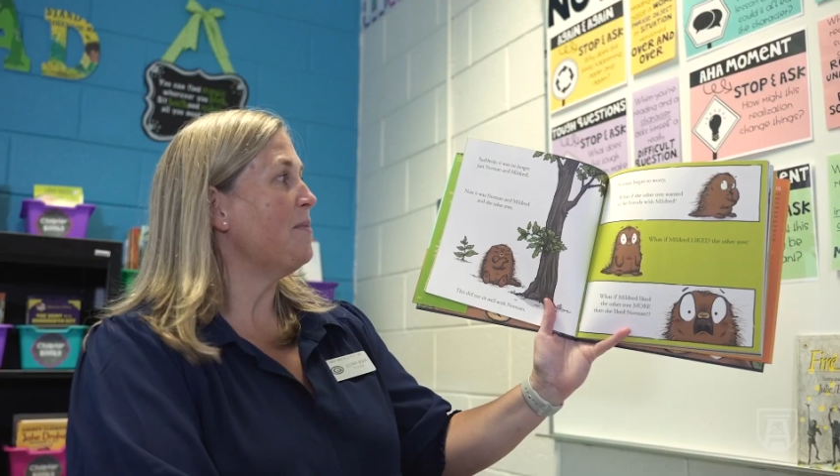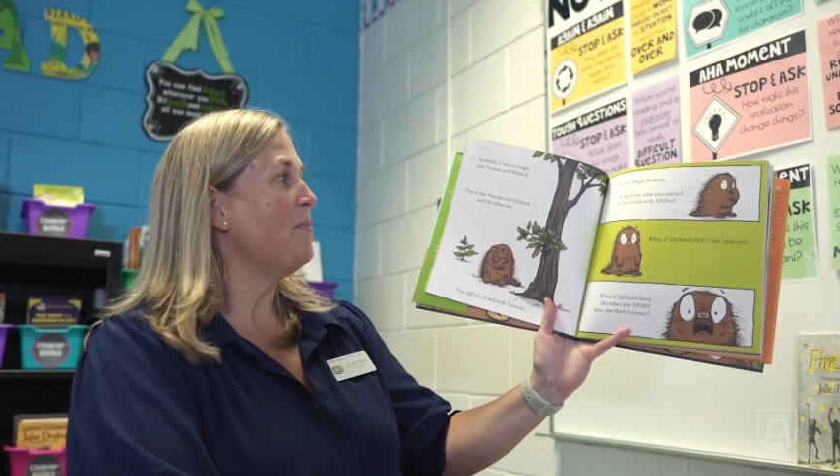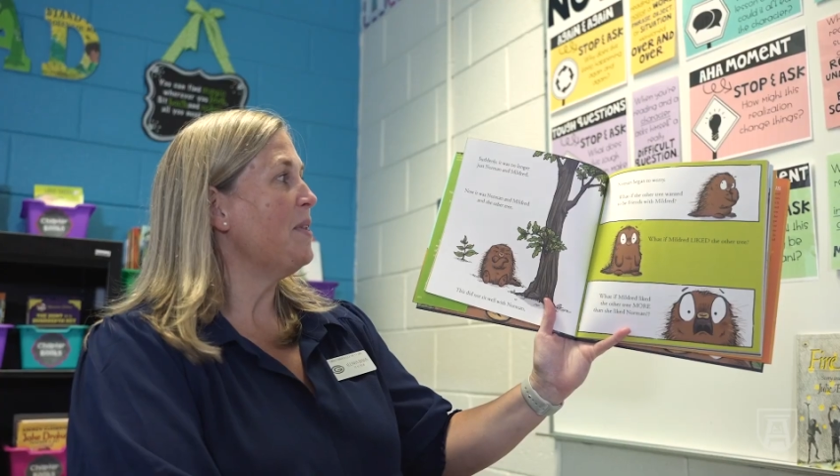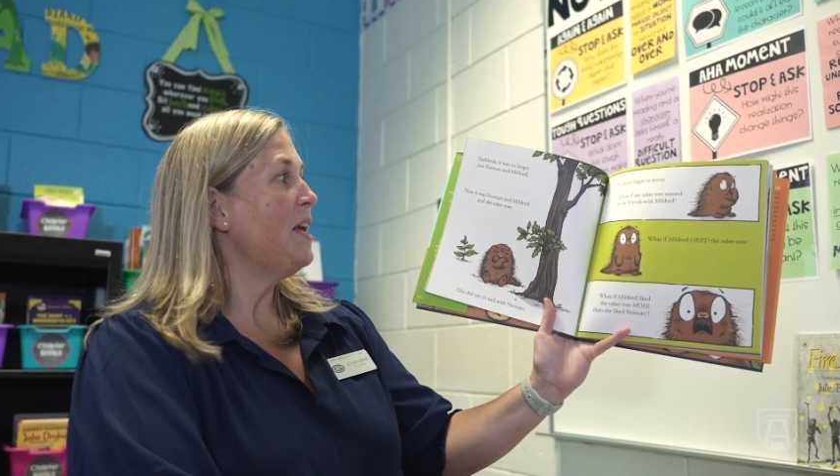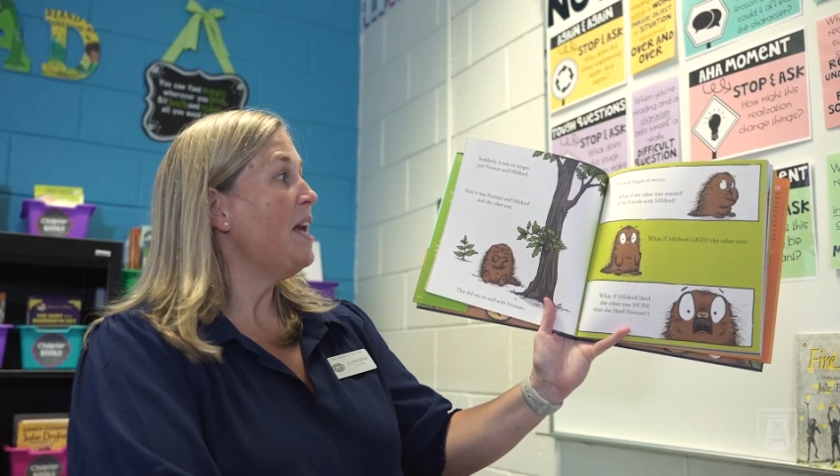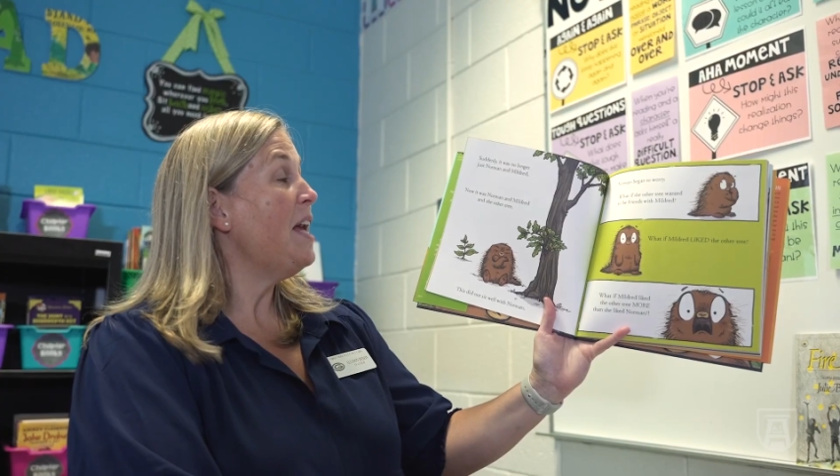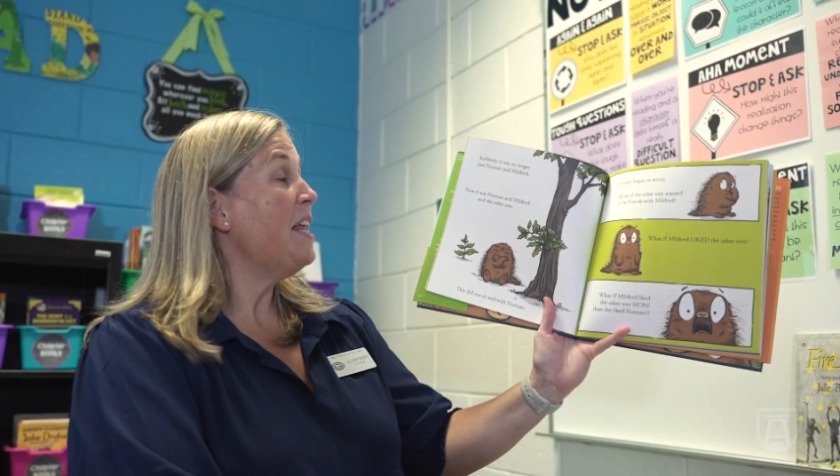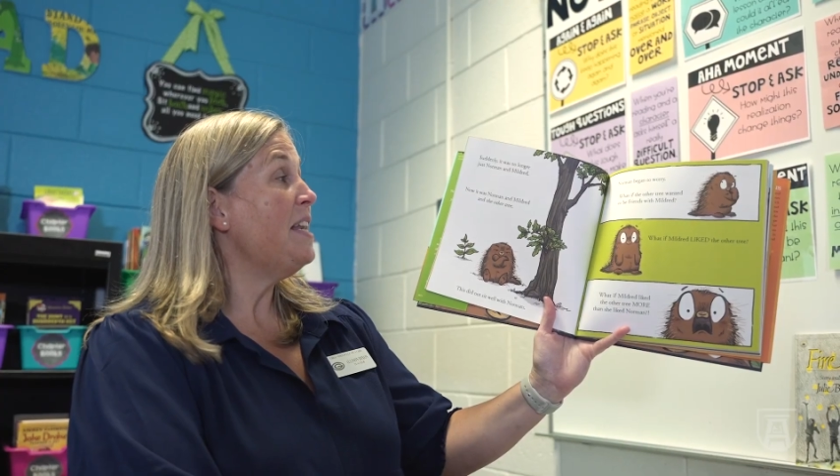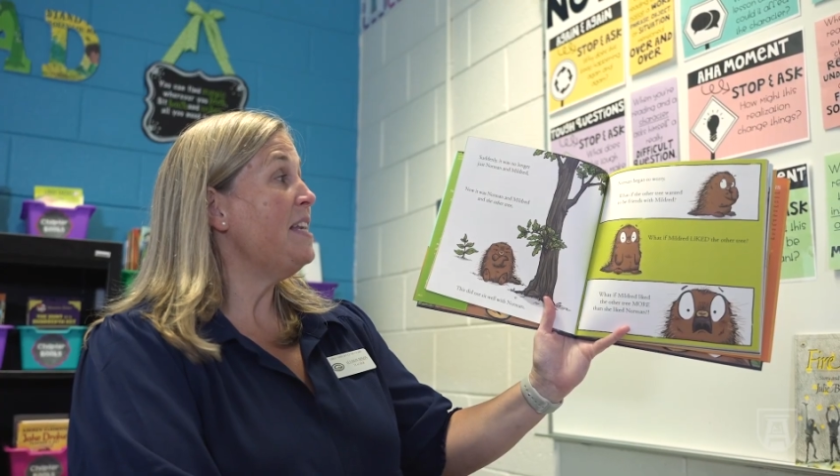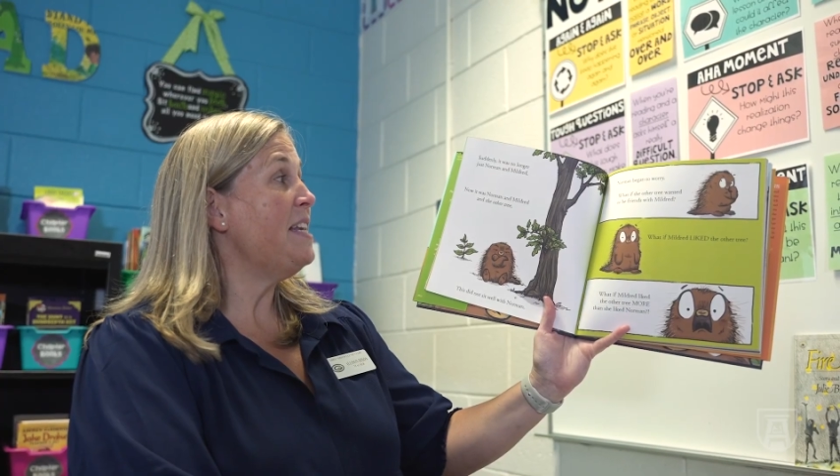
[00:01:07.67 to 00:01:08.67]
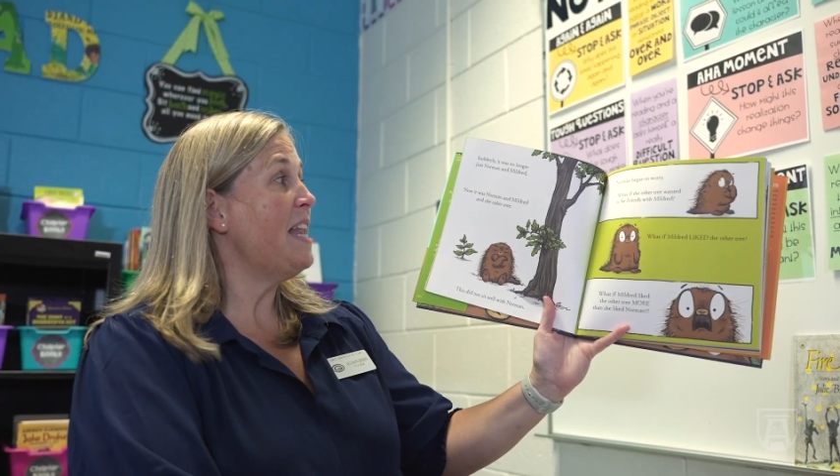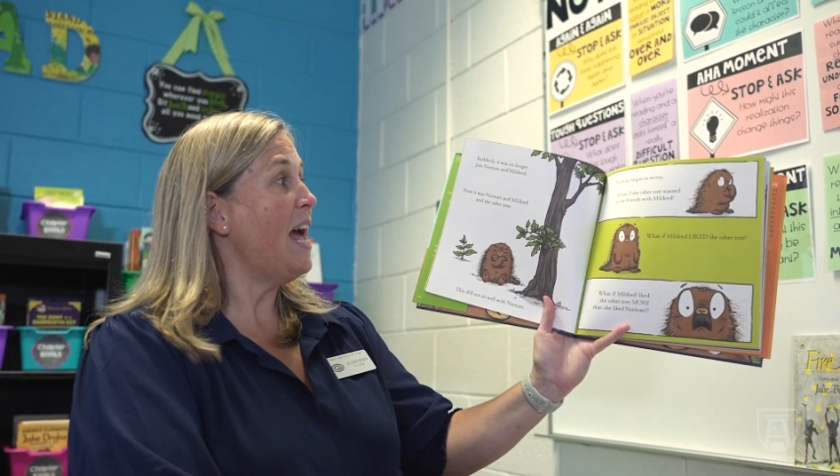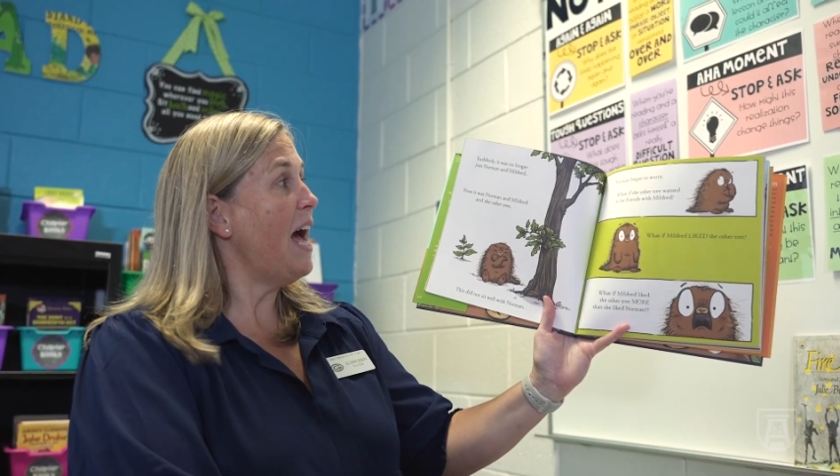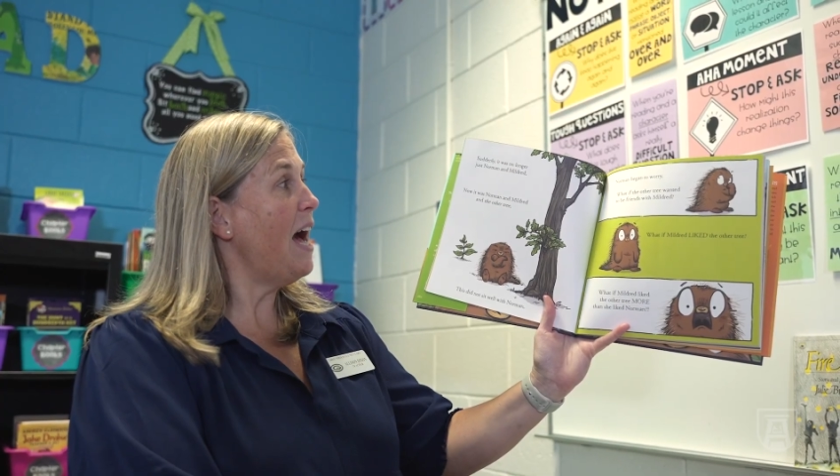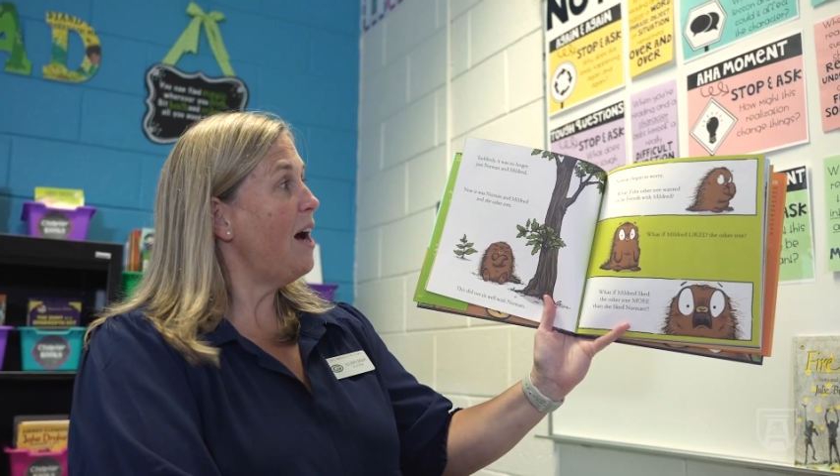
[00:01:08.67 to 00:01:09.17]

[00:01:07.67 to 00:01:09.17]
My favorite thing to do is to